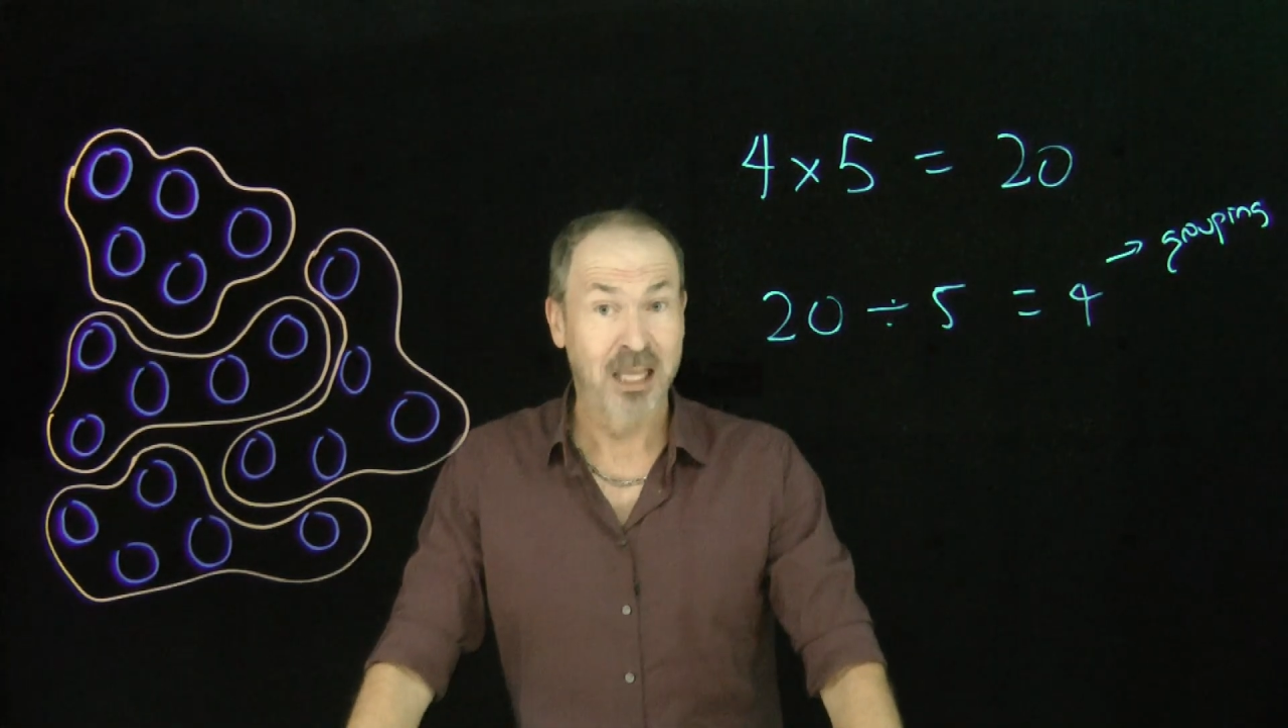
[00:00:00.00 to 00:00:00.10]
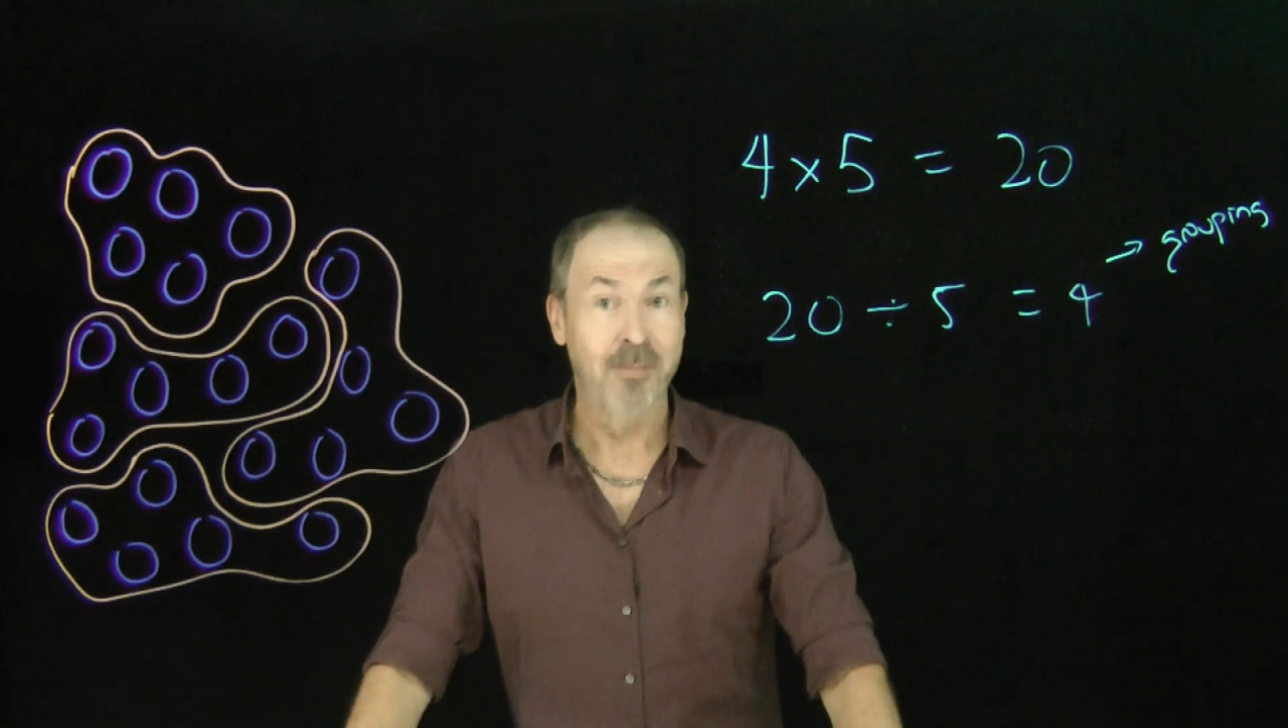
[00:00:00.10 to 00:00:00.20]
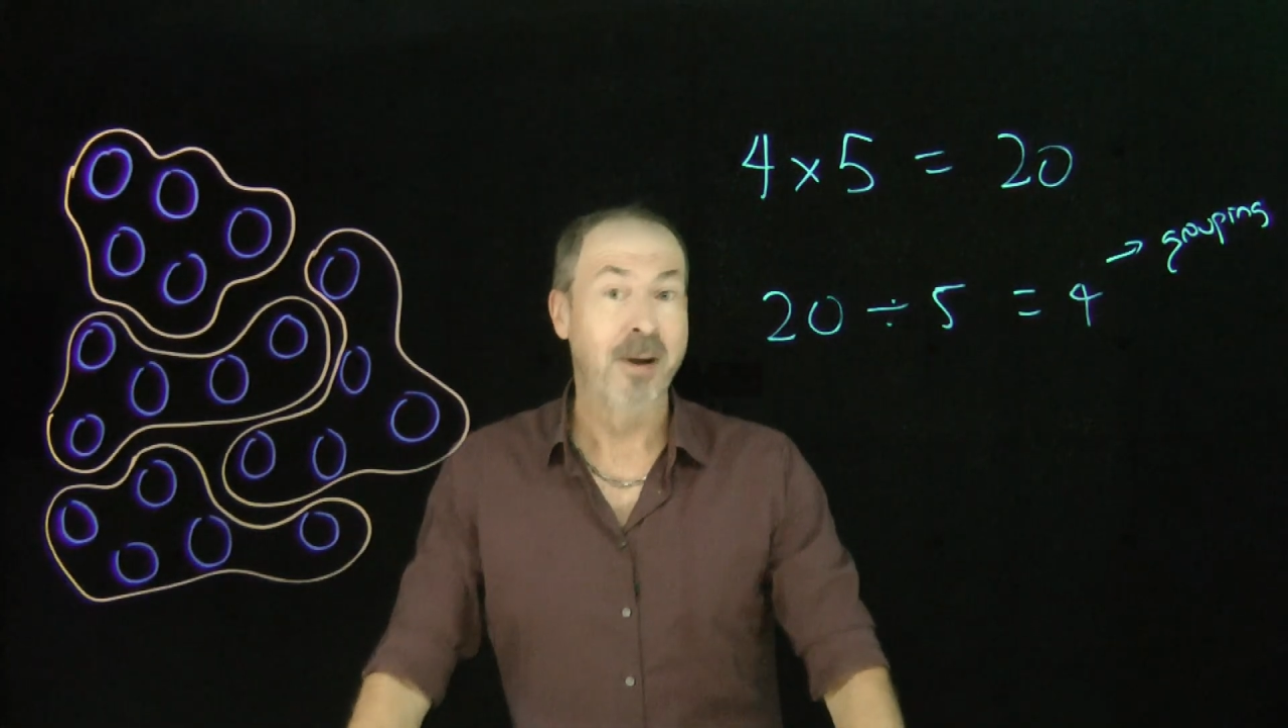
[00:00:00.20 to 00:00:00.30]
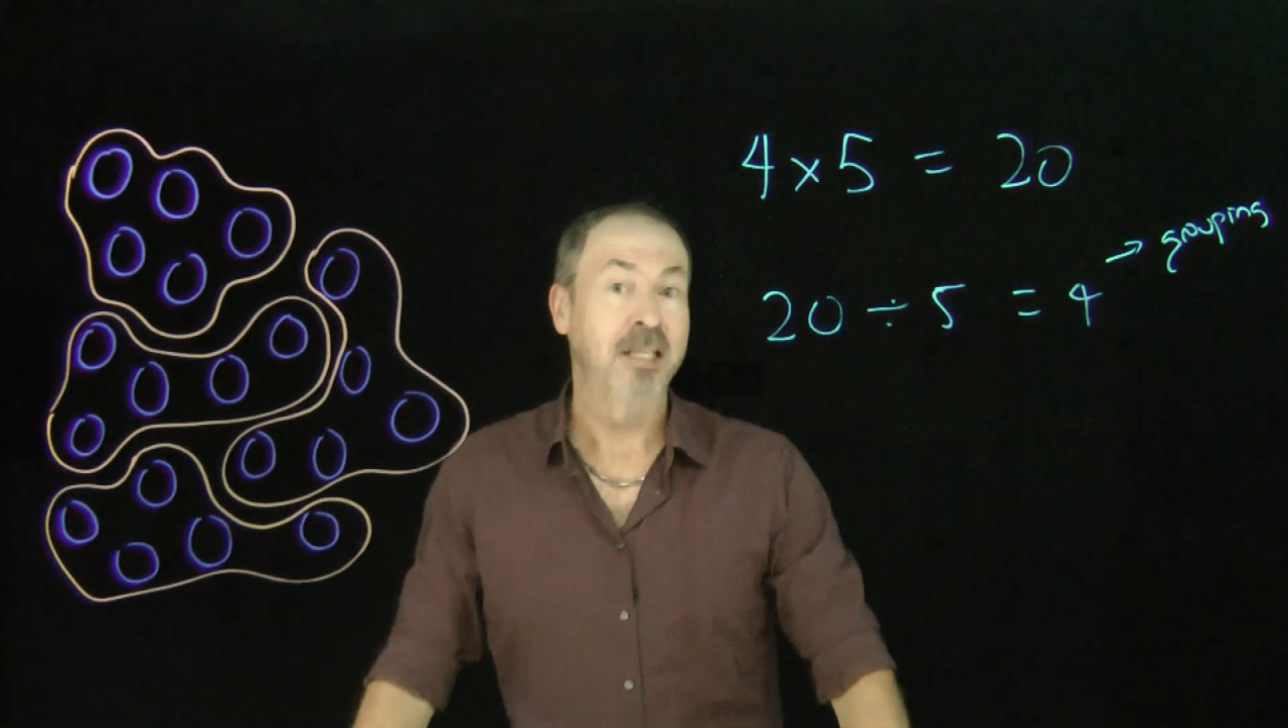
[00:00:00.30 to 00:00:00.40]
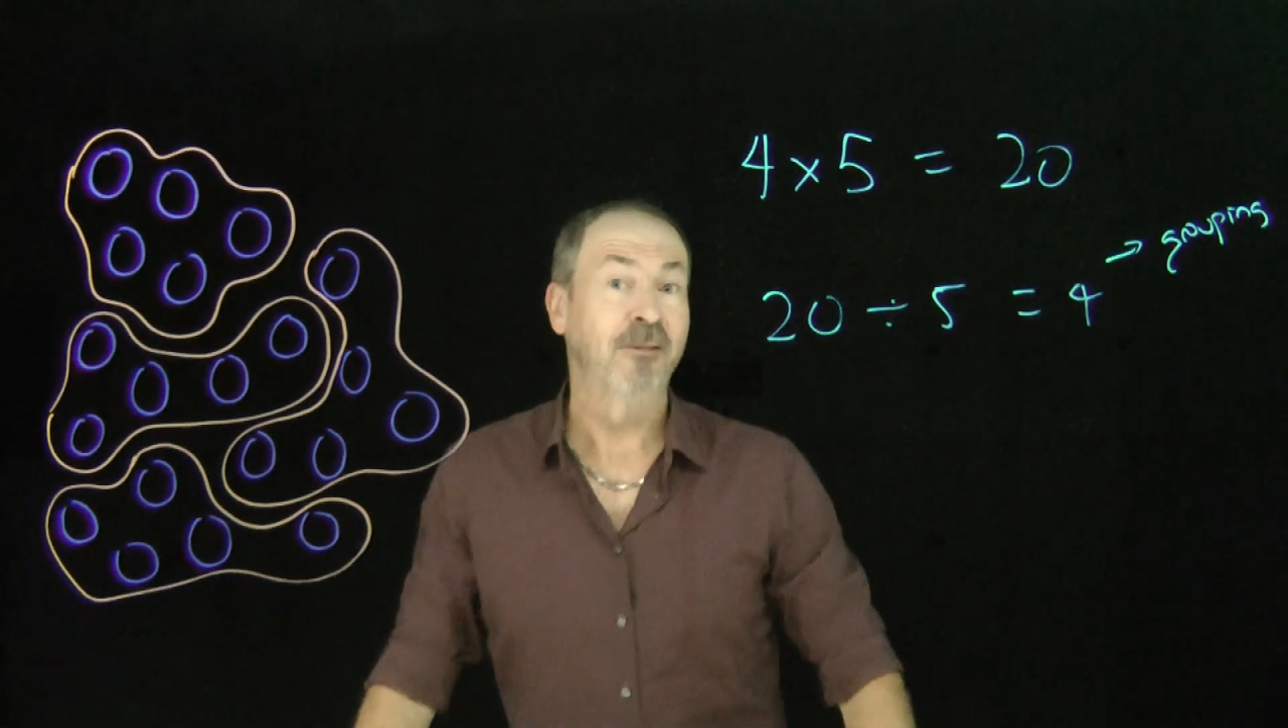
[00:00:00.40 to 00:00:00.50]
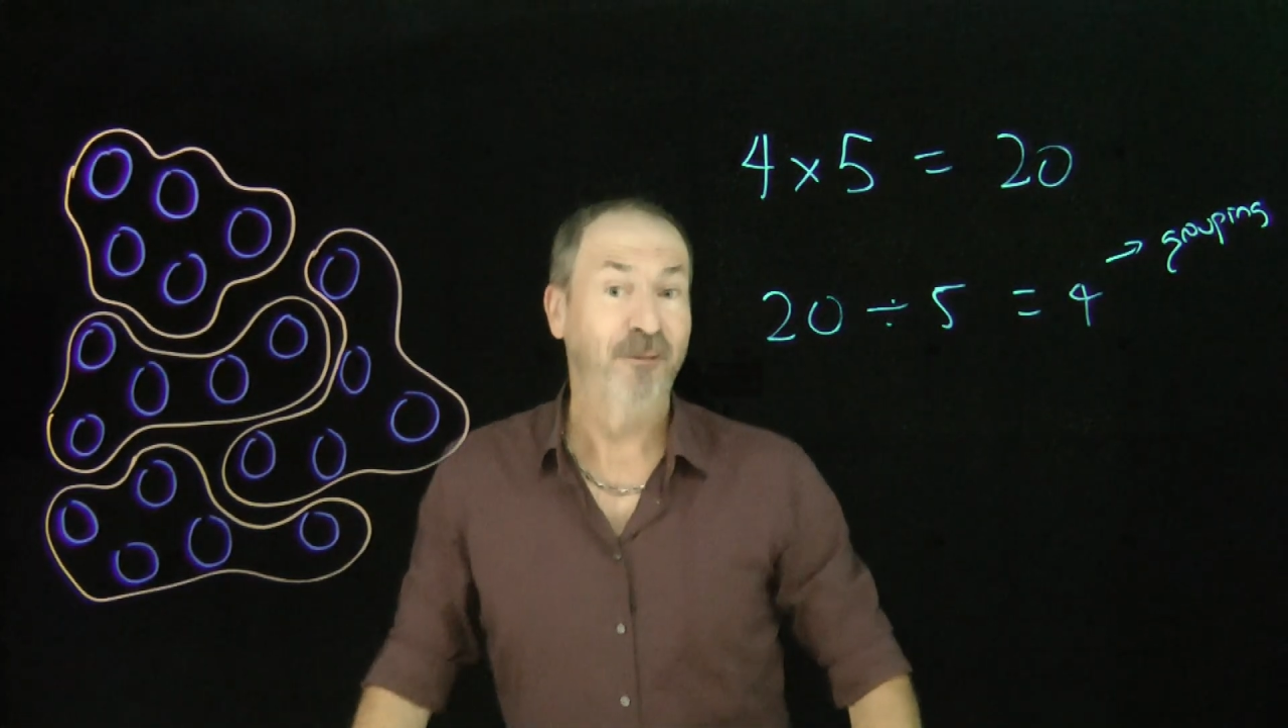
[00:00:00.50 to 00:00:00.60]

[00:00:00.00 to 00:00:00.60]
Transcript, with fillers: the muck's